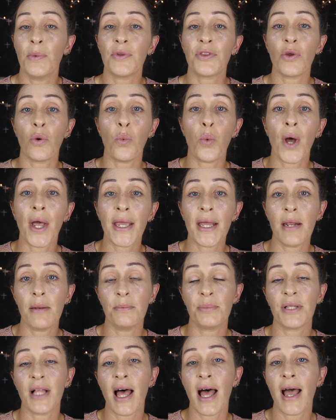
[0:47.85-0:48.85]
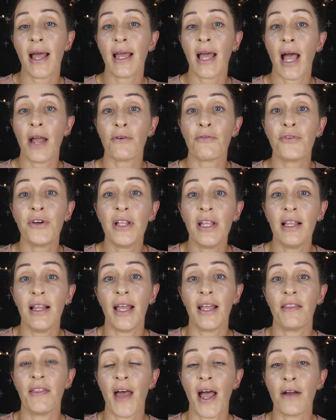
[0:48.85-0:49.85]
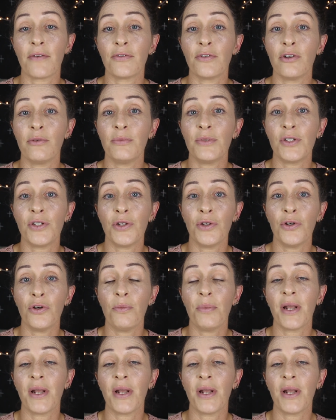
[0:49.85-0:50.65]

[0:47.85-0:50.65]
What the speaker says: with the white and black, I really like that room too.